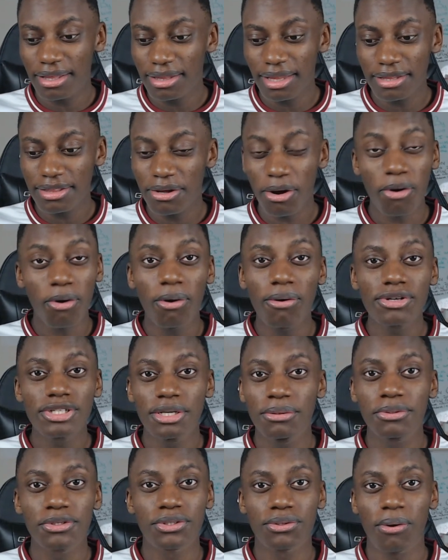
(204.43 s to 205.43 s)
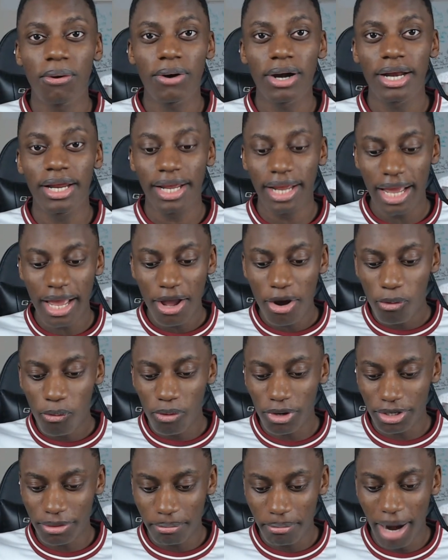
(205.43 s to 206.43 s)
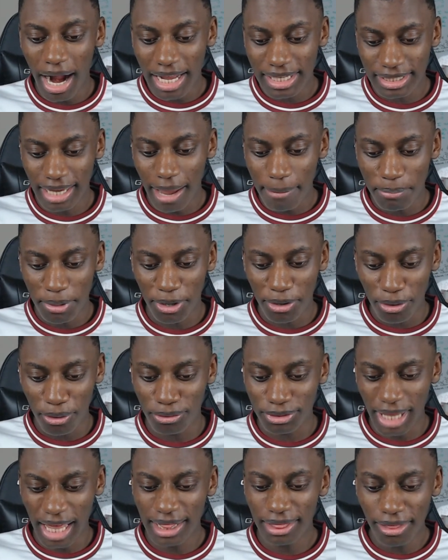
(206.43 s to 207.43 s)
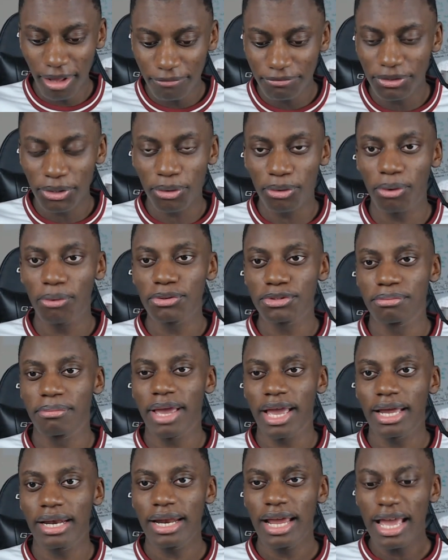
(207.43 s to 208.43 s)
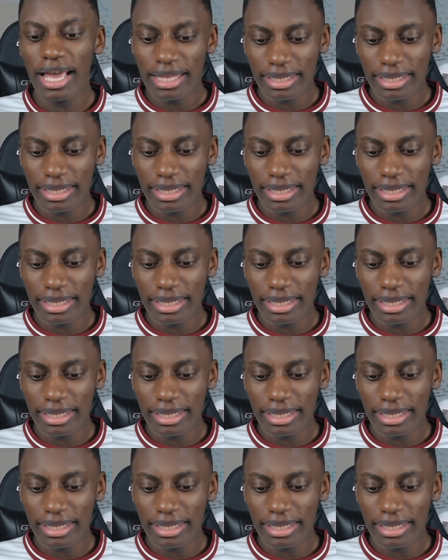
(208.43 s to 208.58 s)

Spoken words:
the goals he was scoring were my type of goals. I love the goals, man.